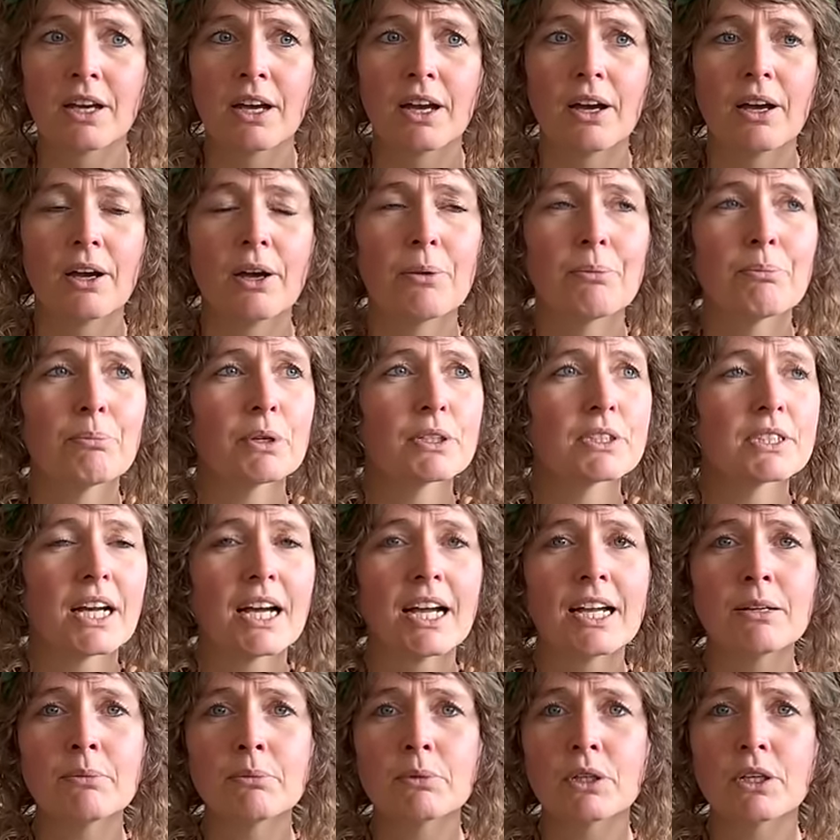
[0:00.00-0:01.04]
But
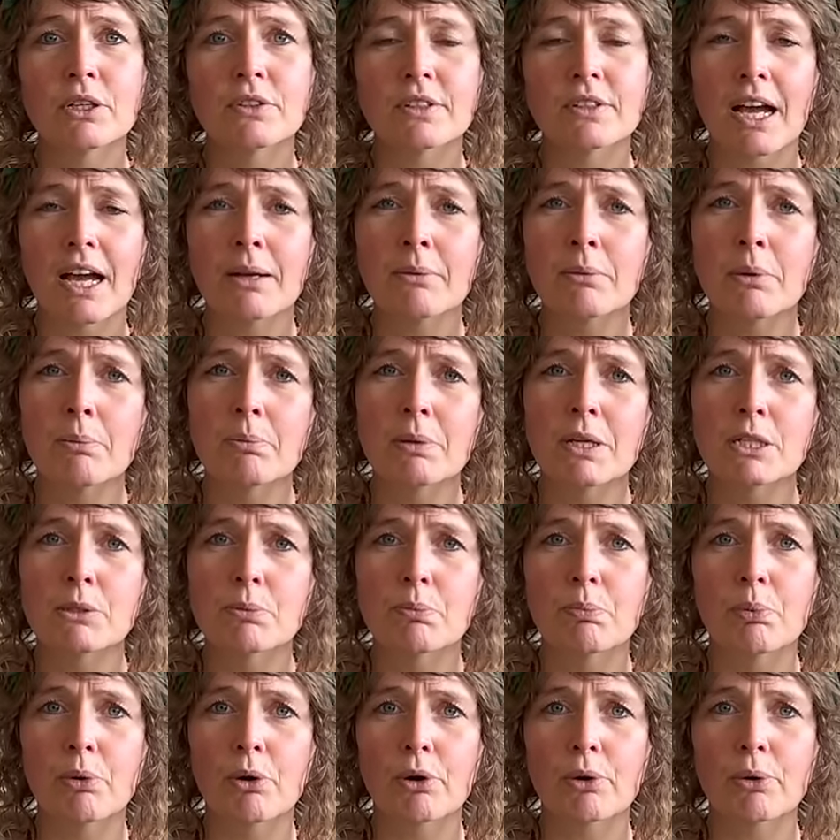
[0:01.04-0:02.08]
I'm a
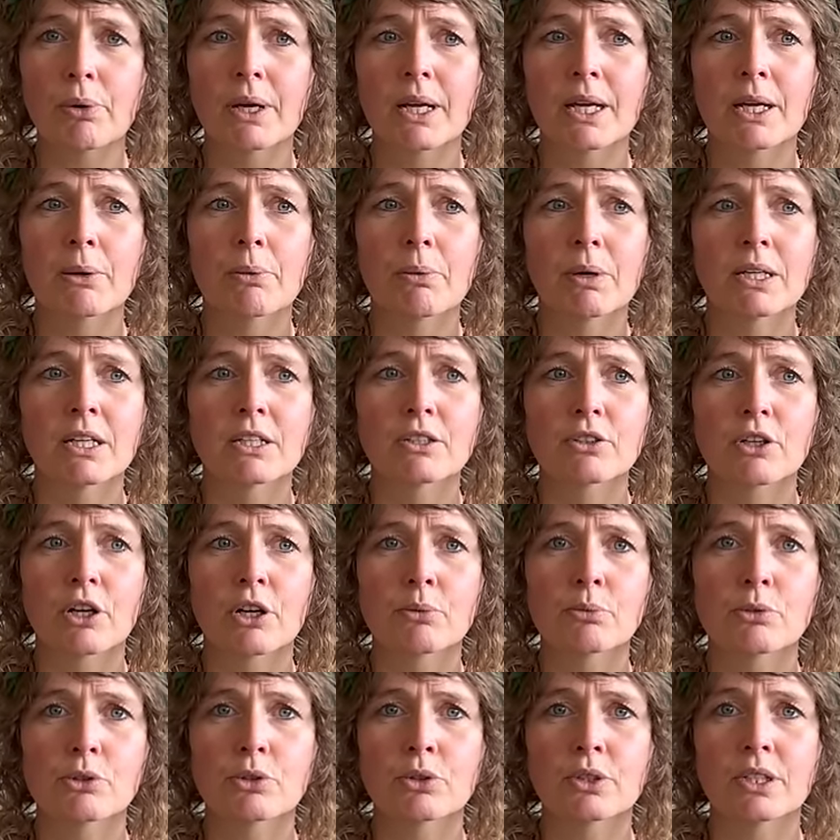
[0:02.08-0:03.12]
bit boring when it
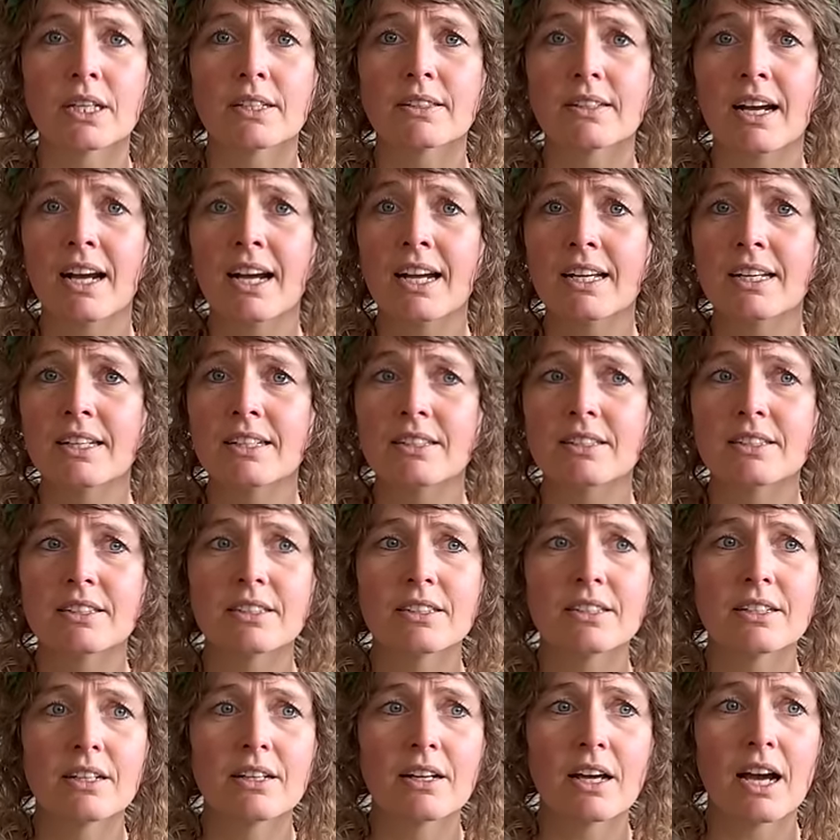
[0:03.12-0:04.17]
comes to that. I
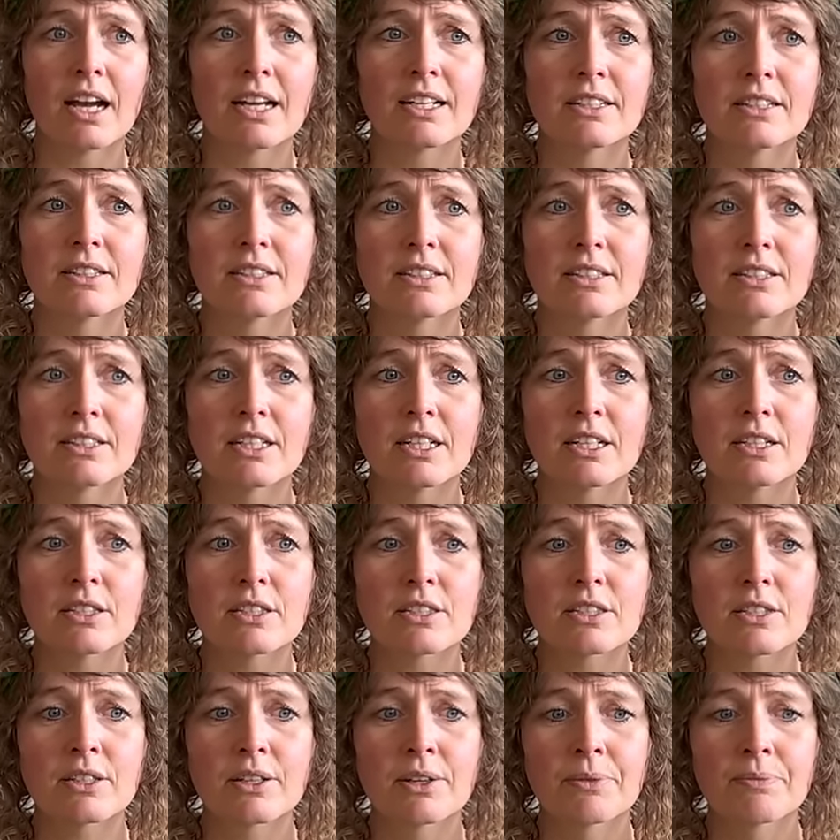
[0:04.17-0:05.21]

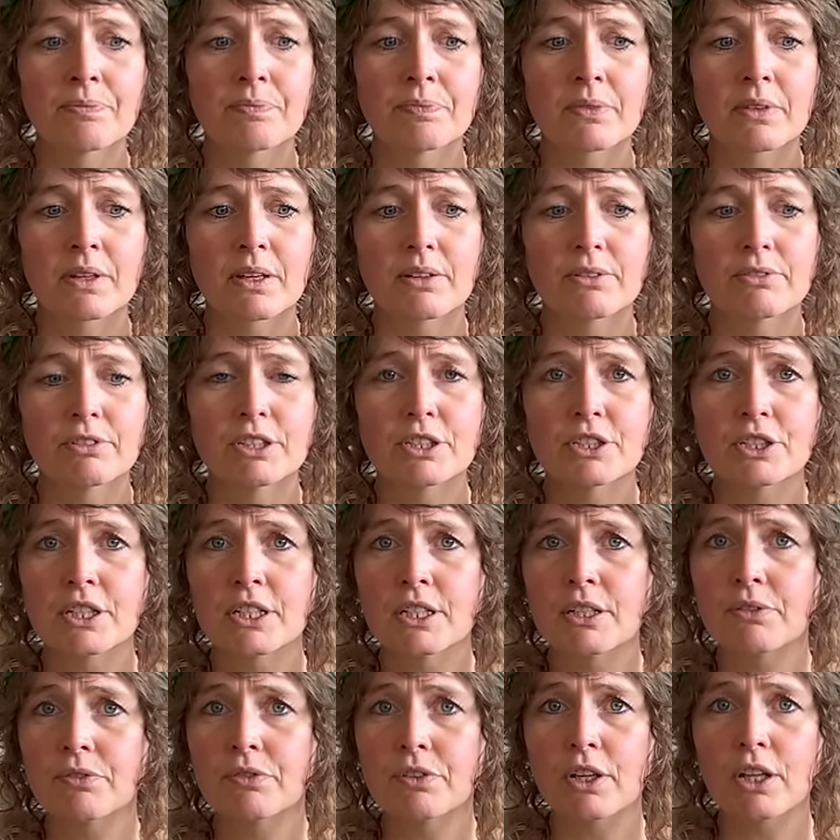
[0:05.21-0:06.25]
did
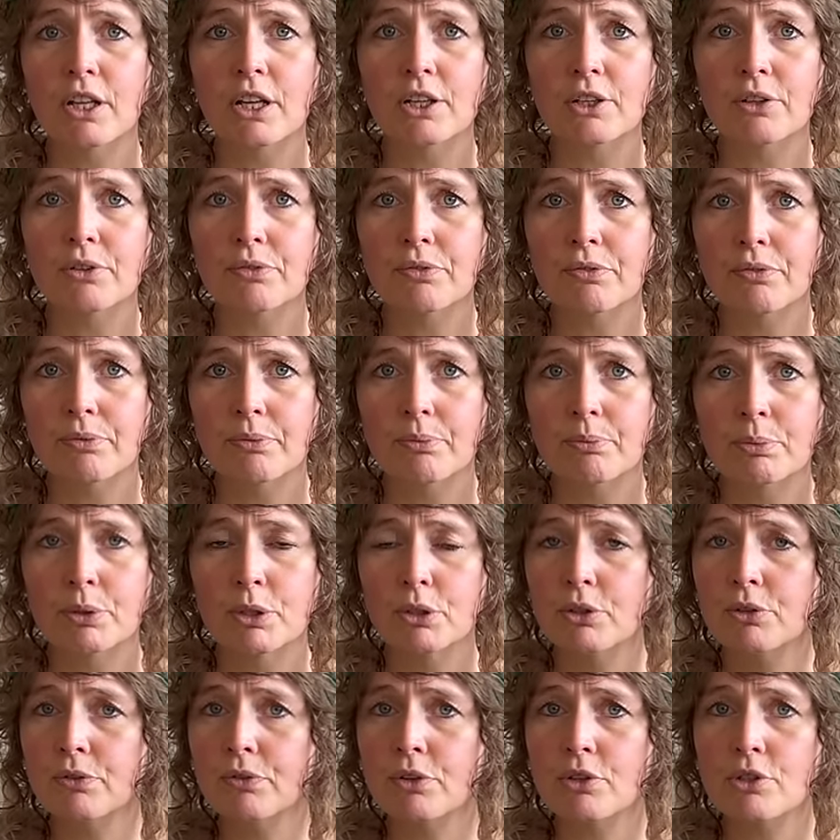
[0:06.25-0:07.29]
receive a lot of
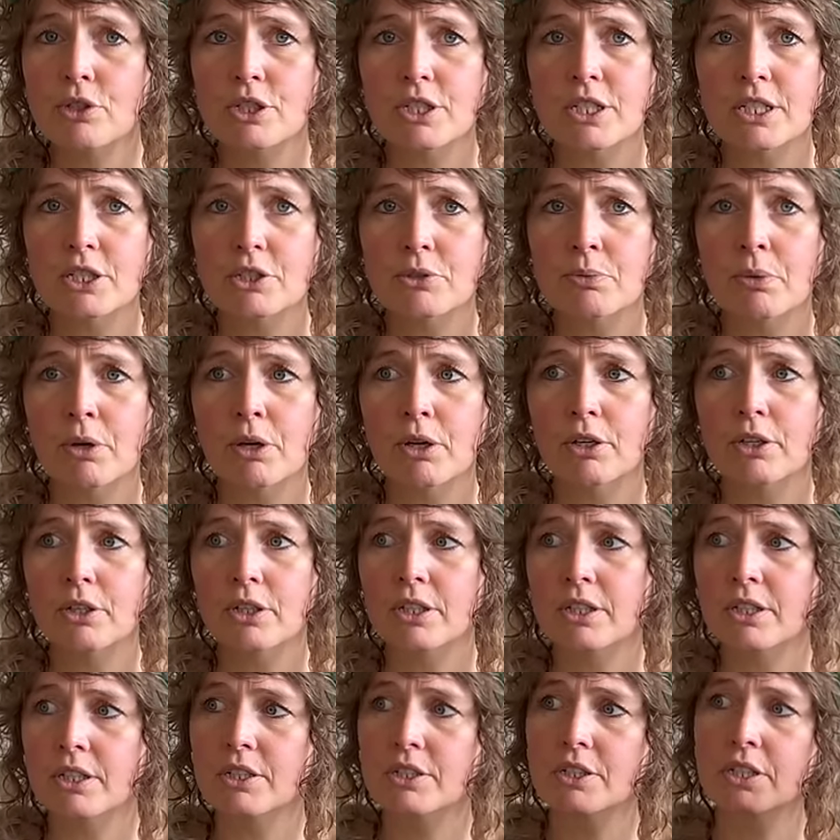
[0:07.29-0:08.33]
beautiful stitch
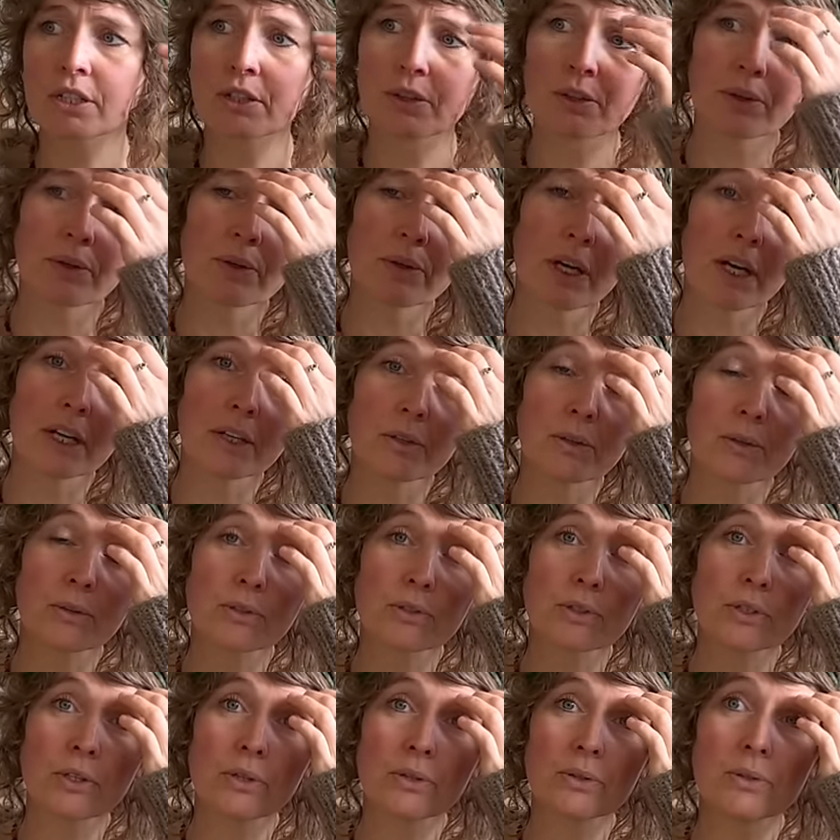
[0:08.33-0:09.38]
markers and
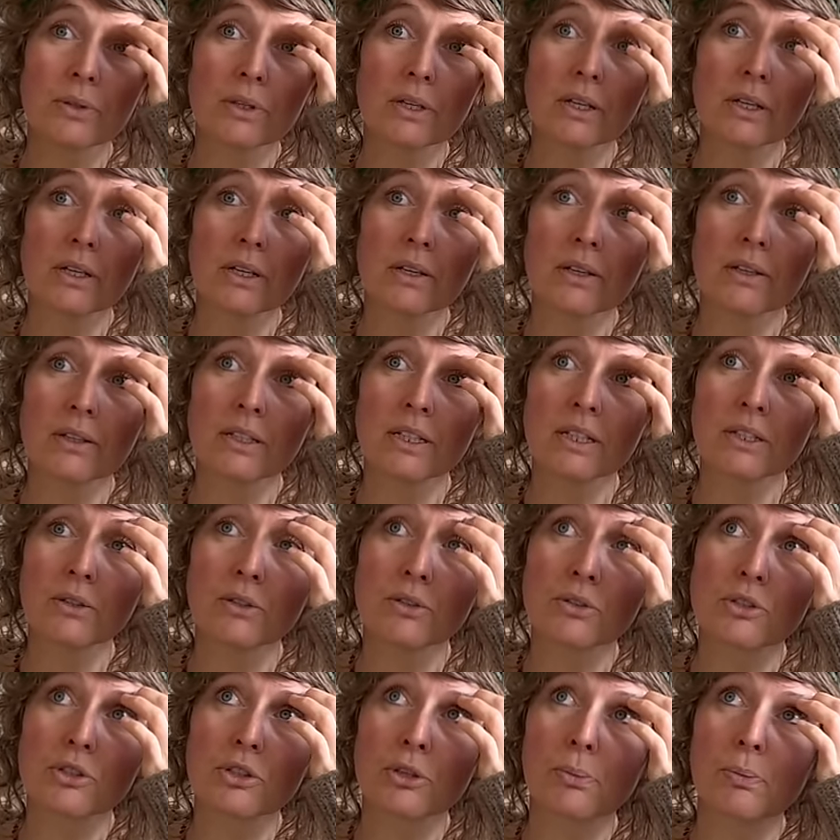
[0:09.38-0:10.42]
also needle
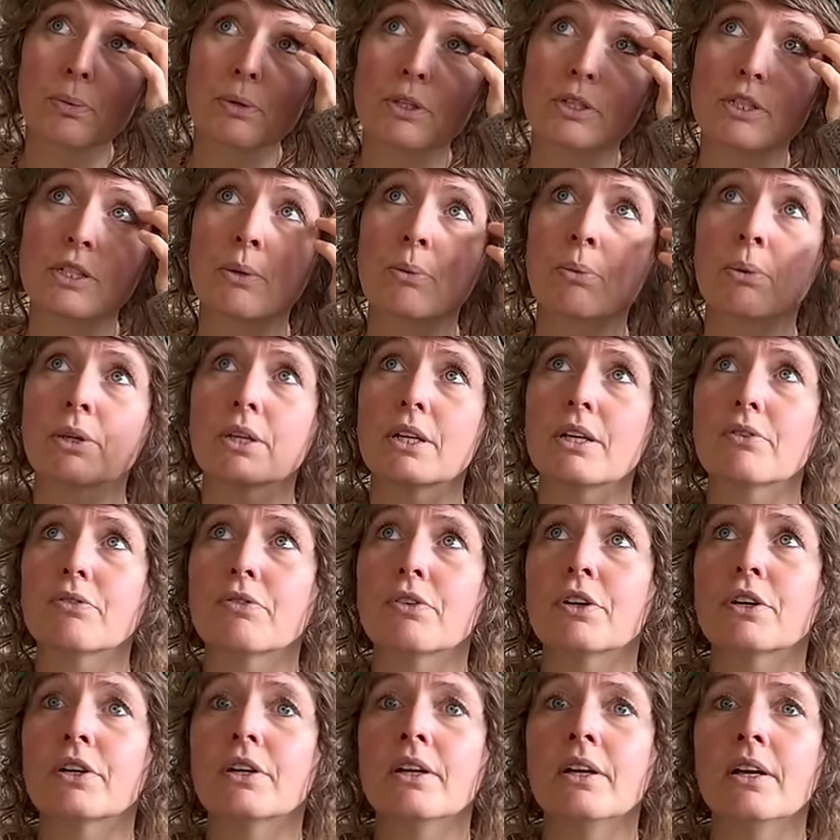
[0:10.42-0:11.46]
stoppers and
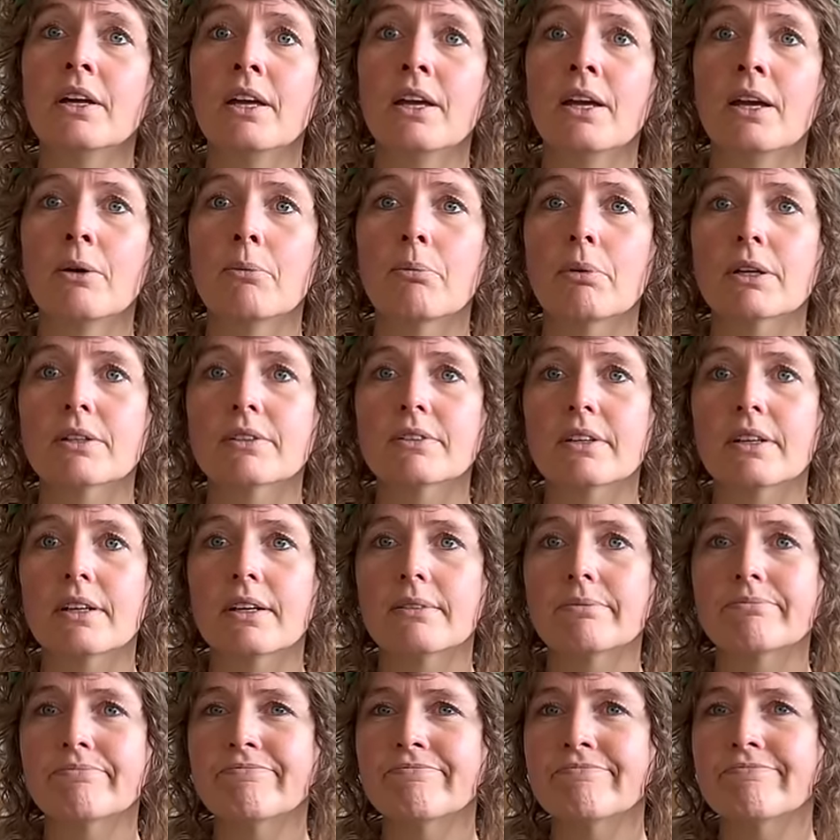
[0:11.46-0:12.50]
whatever. But
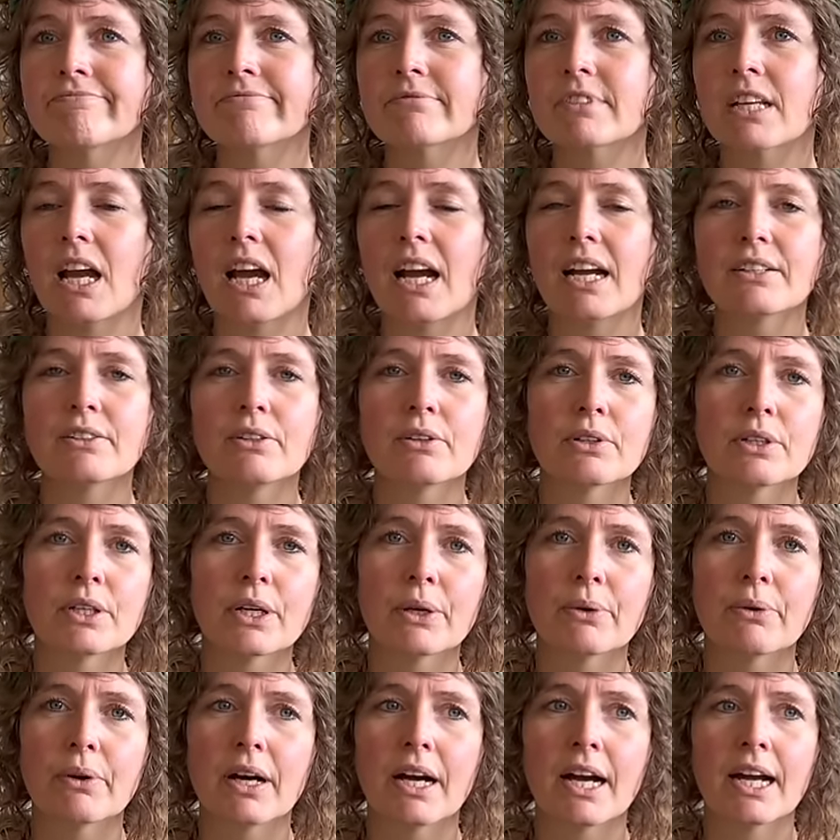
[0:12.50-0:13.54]
I don't know.